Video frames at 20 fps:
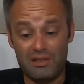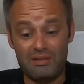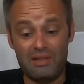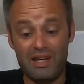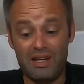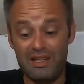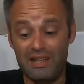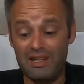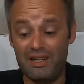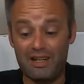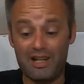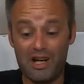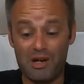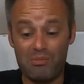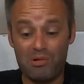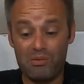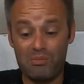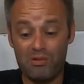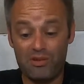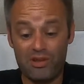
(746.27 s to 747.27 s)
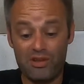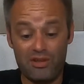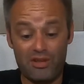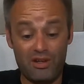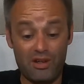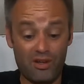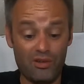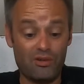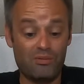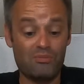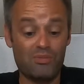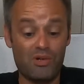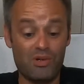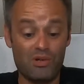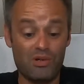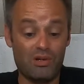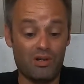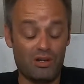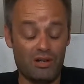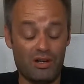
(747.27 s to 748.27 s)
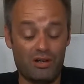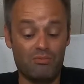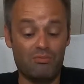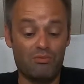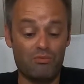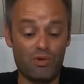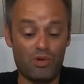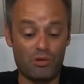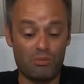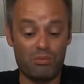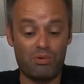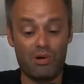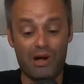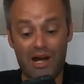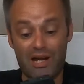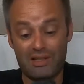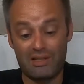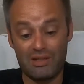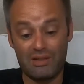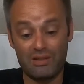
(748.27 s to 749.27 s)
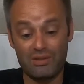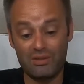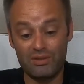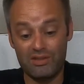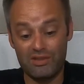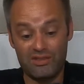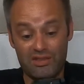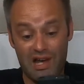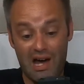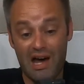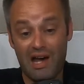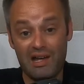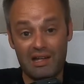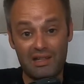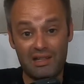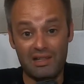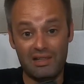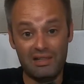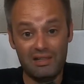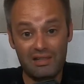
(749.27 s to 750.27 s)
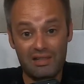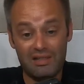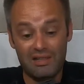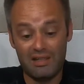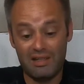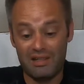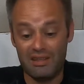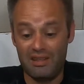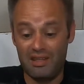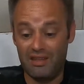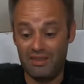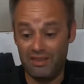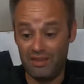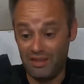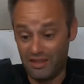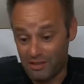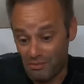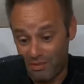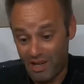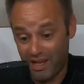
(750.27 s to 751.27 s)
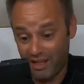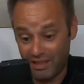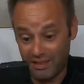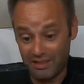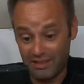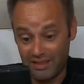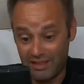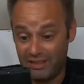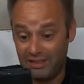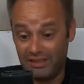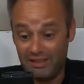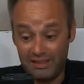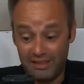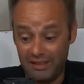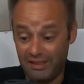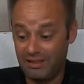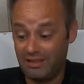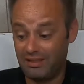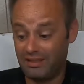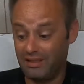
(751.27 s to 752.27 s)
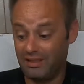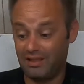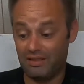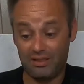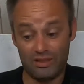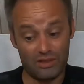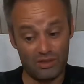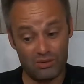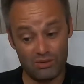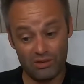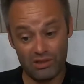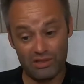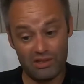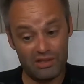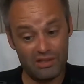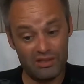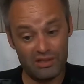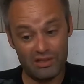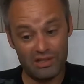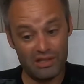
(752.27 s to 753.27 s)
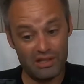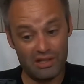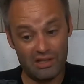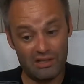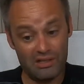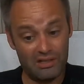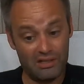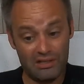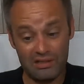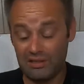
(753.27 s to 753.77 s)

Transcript: they need to come up with another more uh, more practical design than this magazine. Looks really good in the gun.